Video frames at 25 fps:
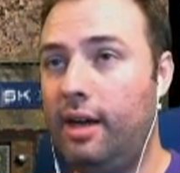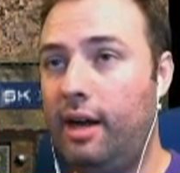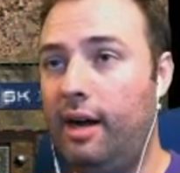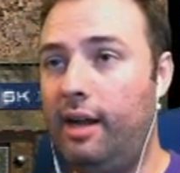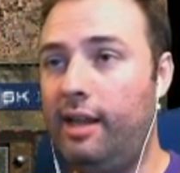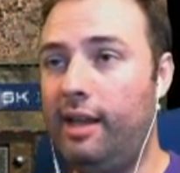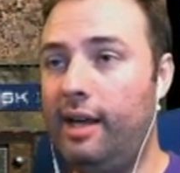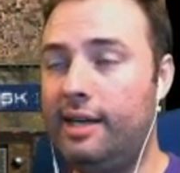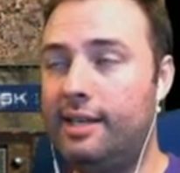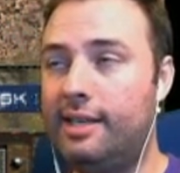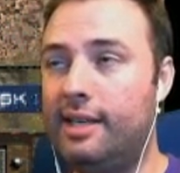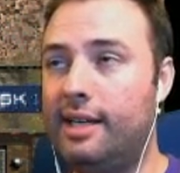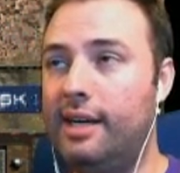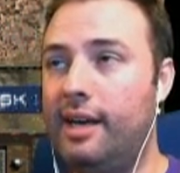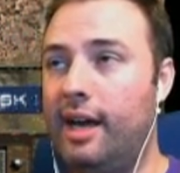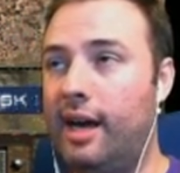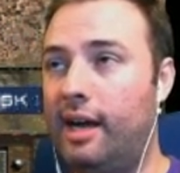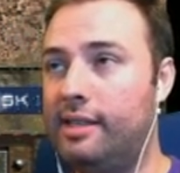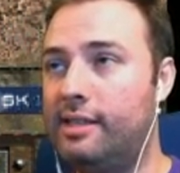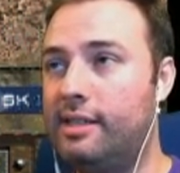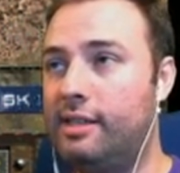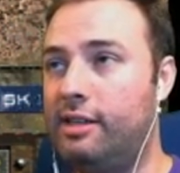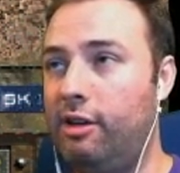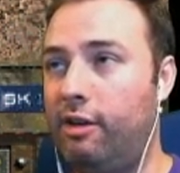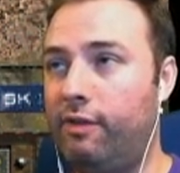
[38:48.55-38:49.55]
I like to
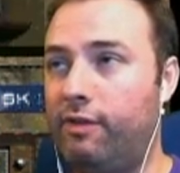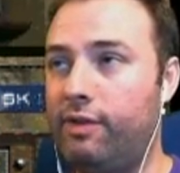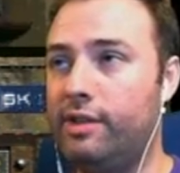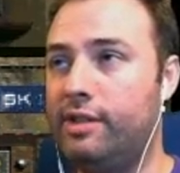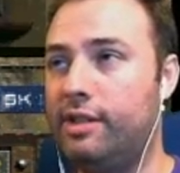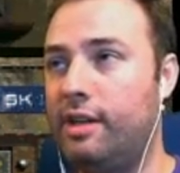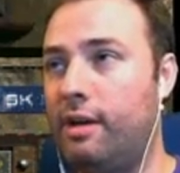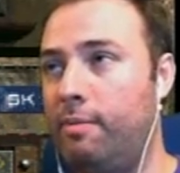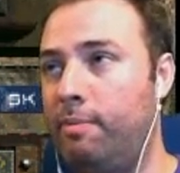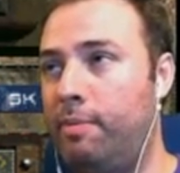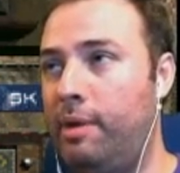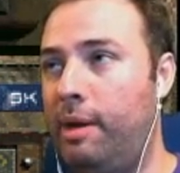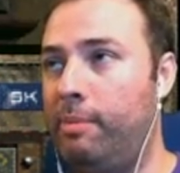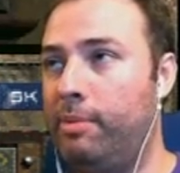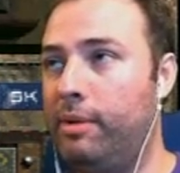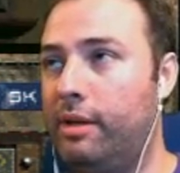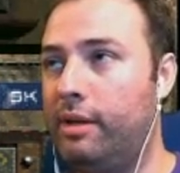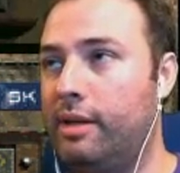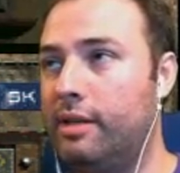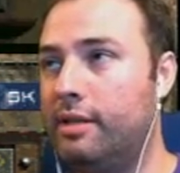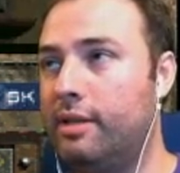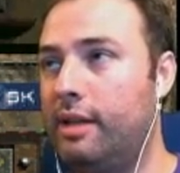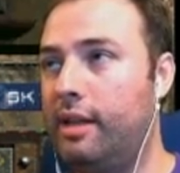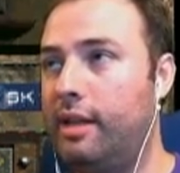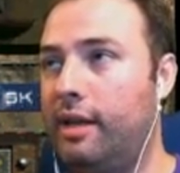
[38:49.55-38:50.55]
not steal for some people,
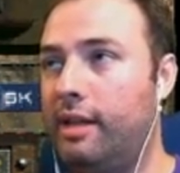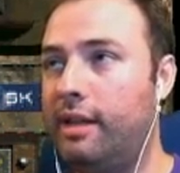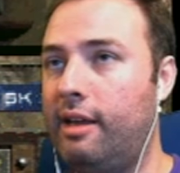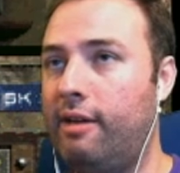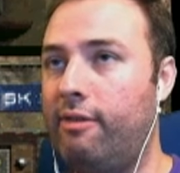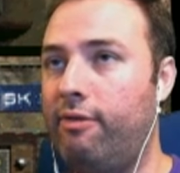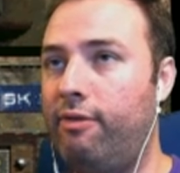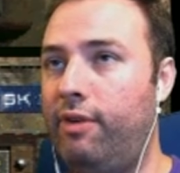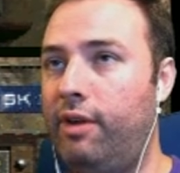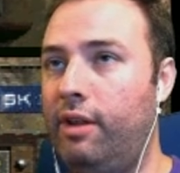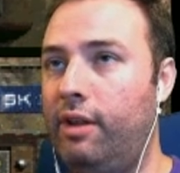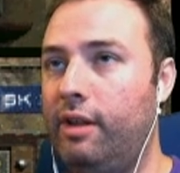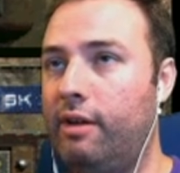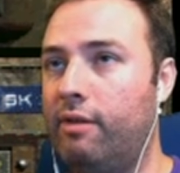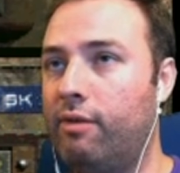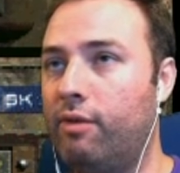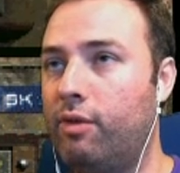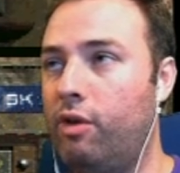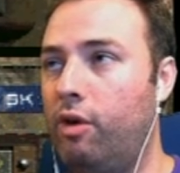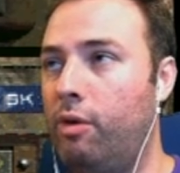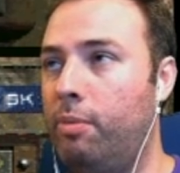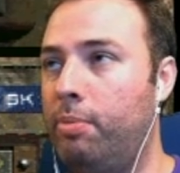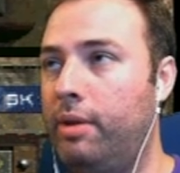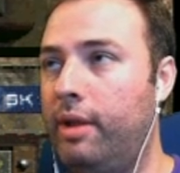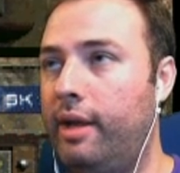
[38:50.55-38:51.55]
because I like that feeling of
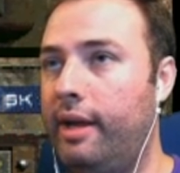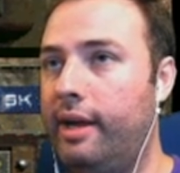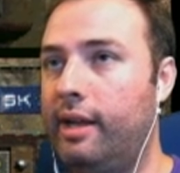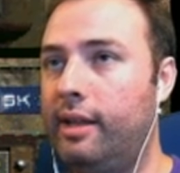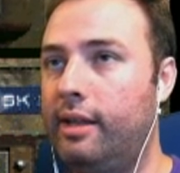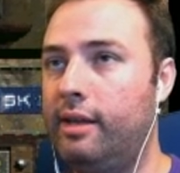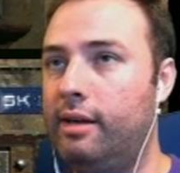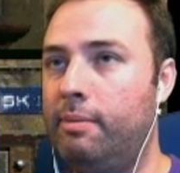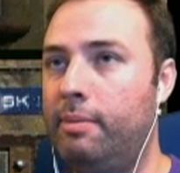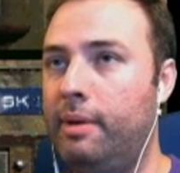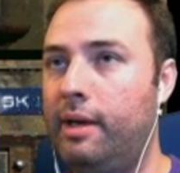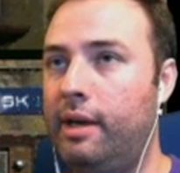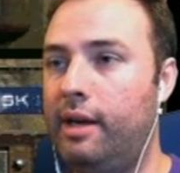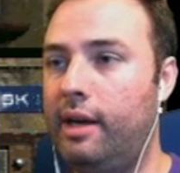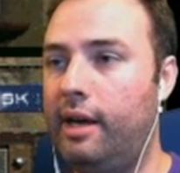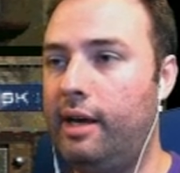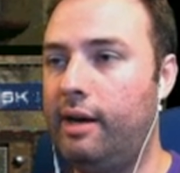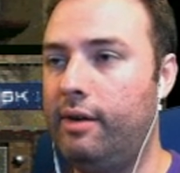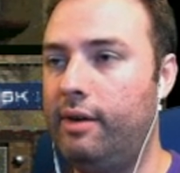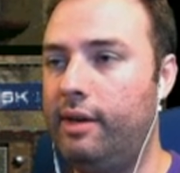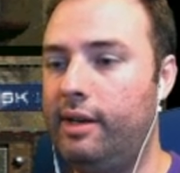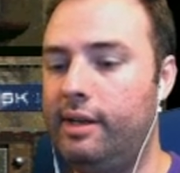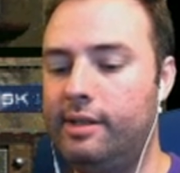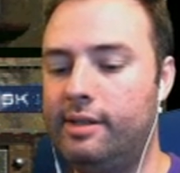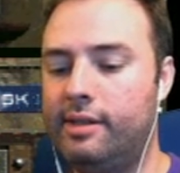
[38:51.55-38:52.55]
role-playing a little bit. I
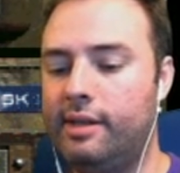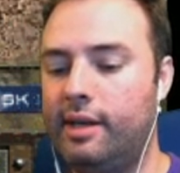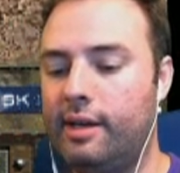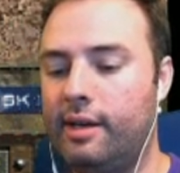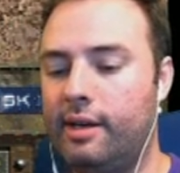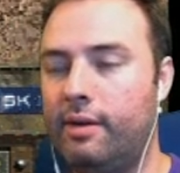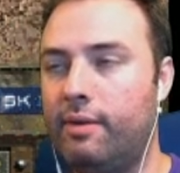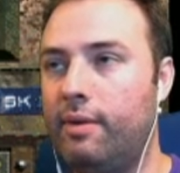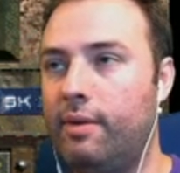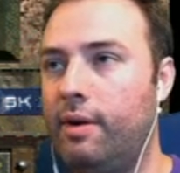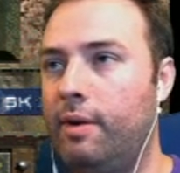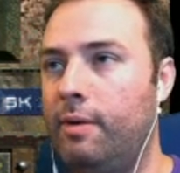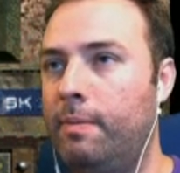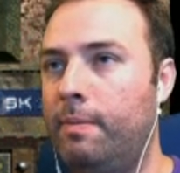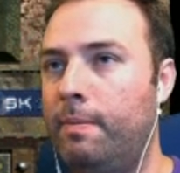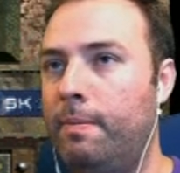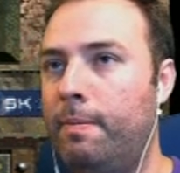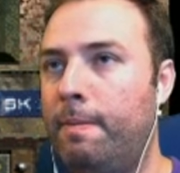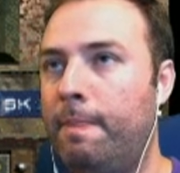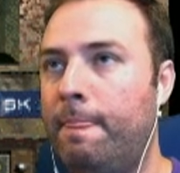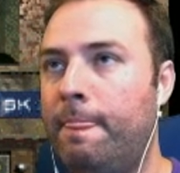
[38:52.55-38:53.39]
don't need a second rope.